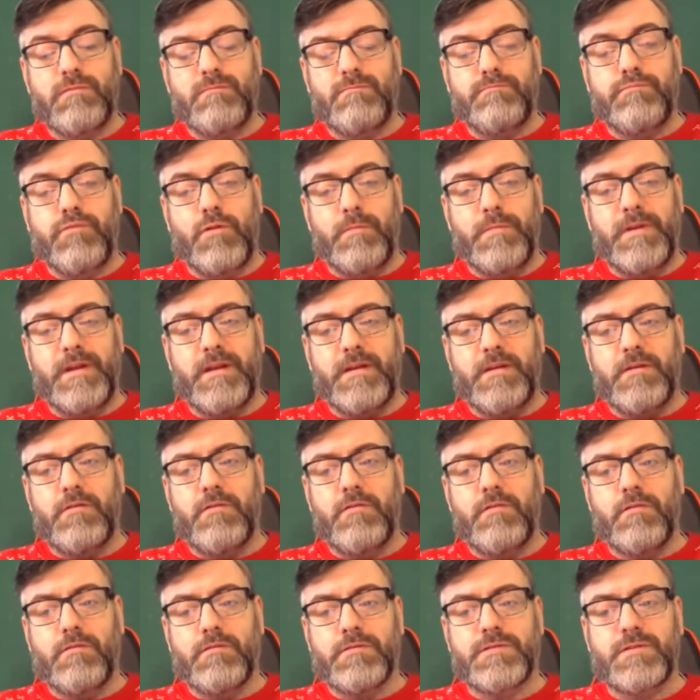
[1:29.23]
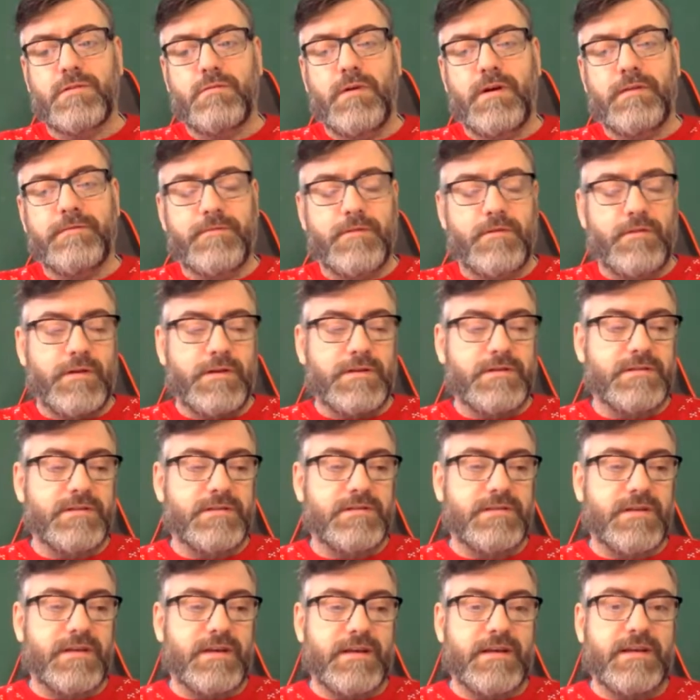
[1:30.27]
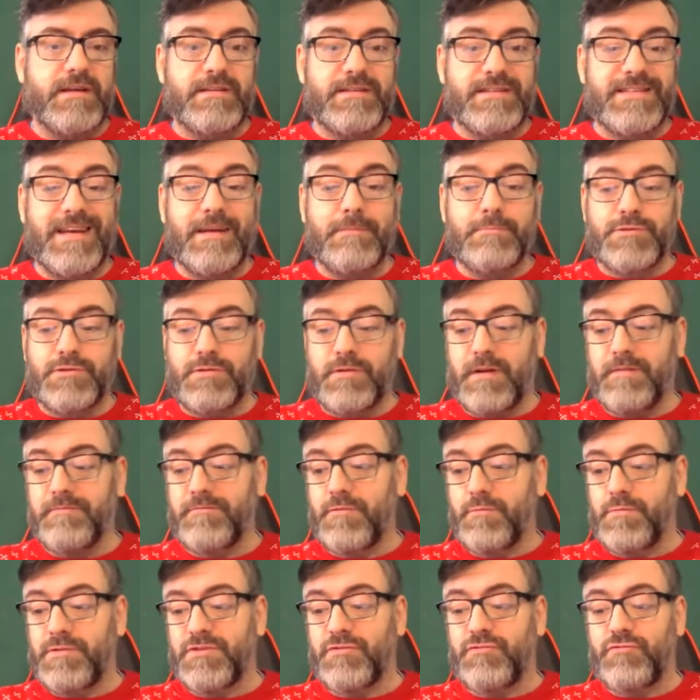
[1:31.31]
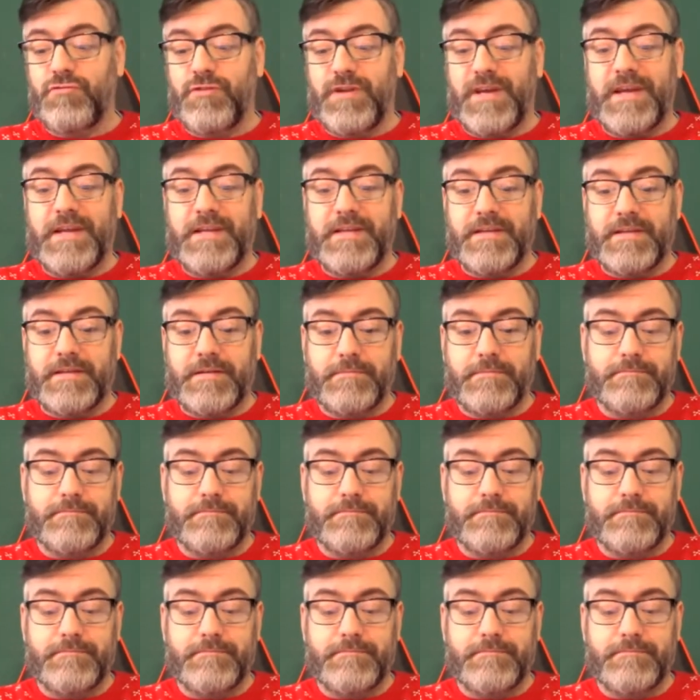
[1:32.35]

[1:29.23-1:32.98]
probably a year or so after its conception, after it was created.